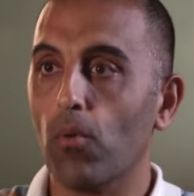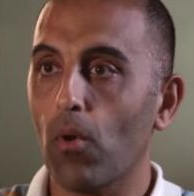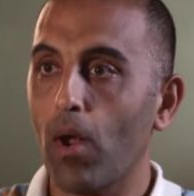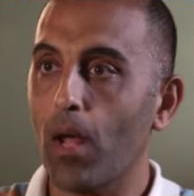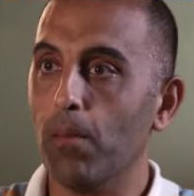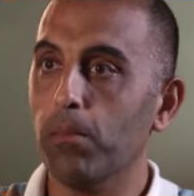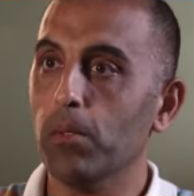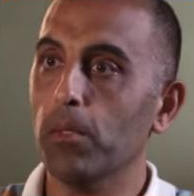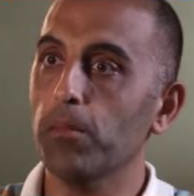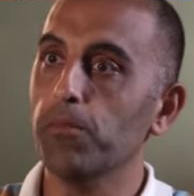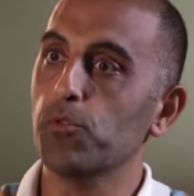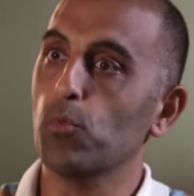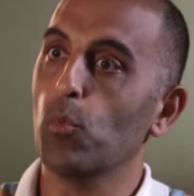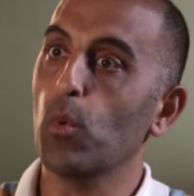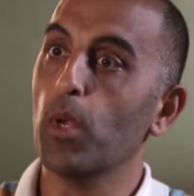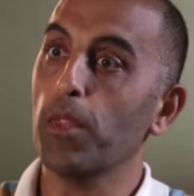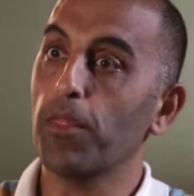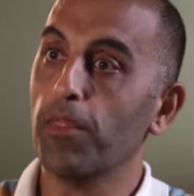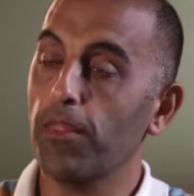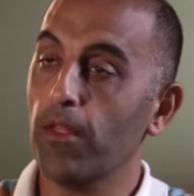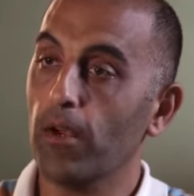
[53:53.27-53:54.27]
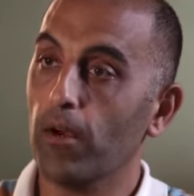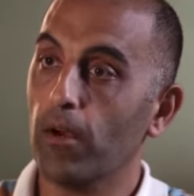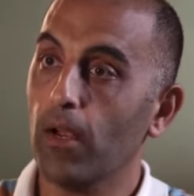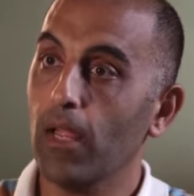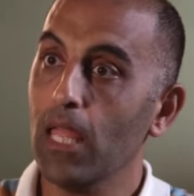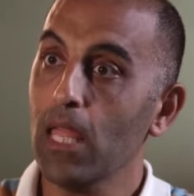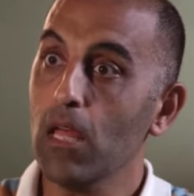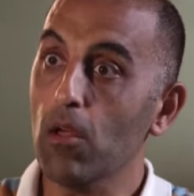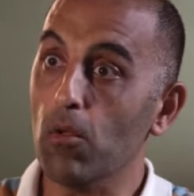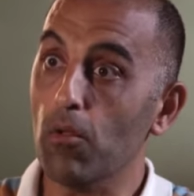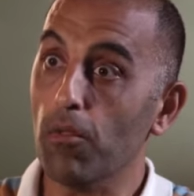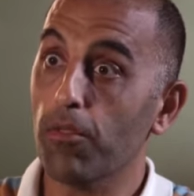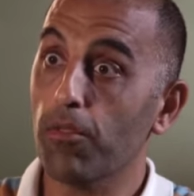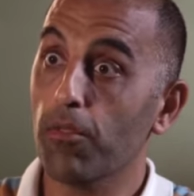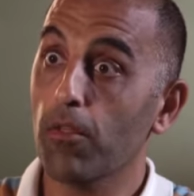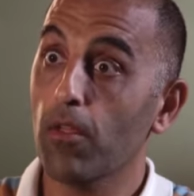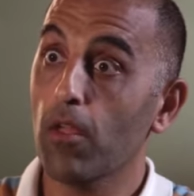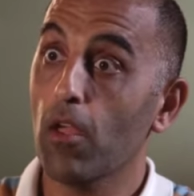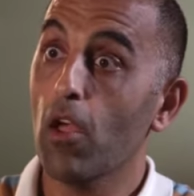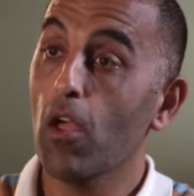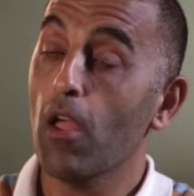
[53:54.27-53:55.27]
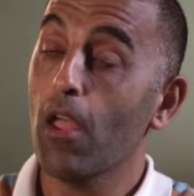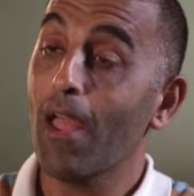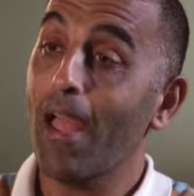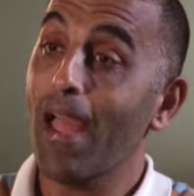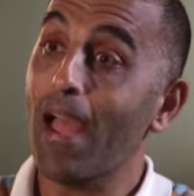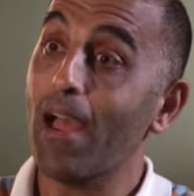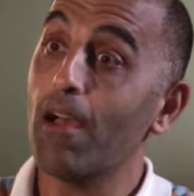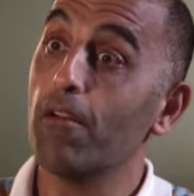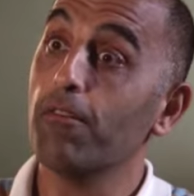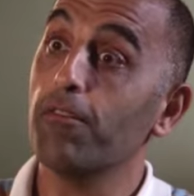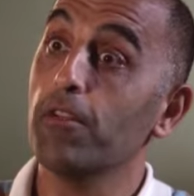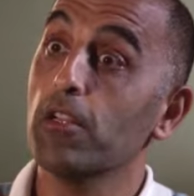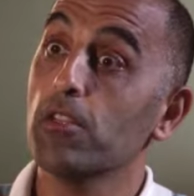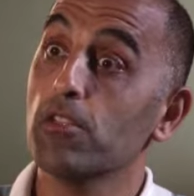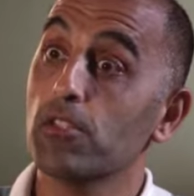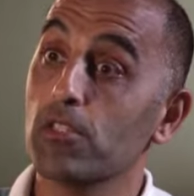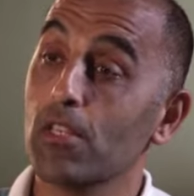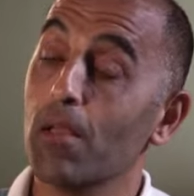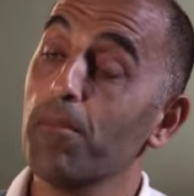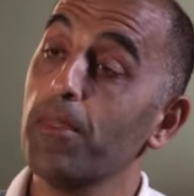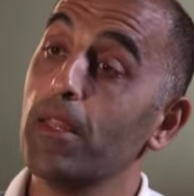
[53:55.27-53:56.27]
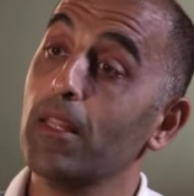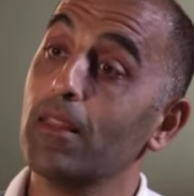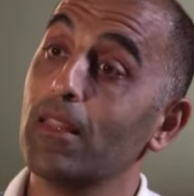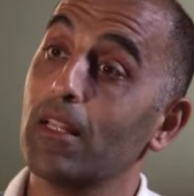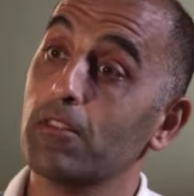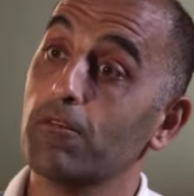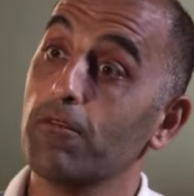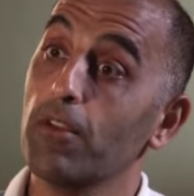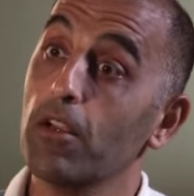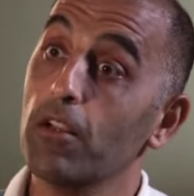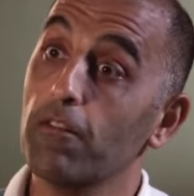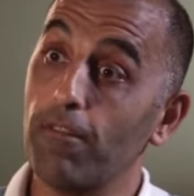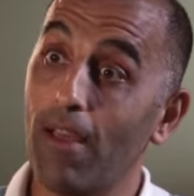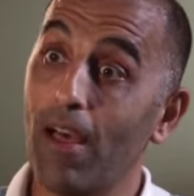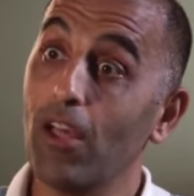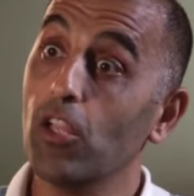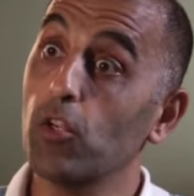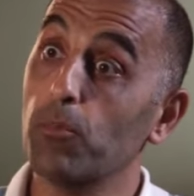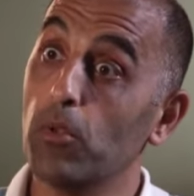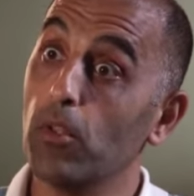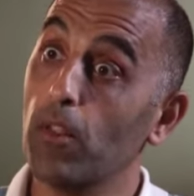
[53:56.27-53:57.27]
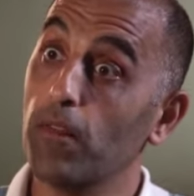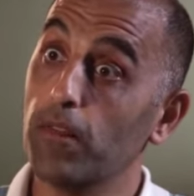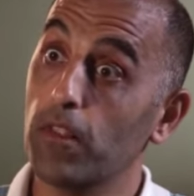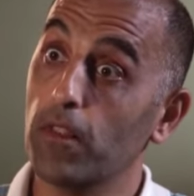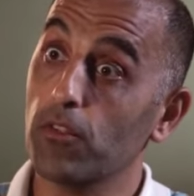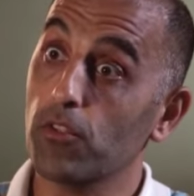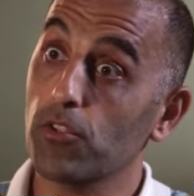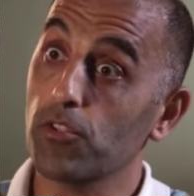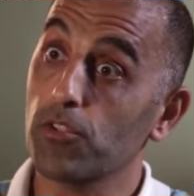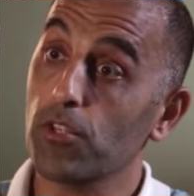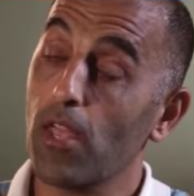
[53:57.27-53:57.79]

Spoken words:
problems with their health have something that's very valuable on the other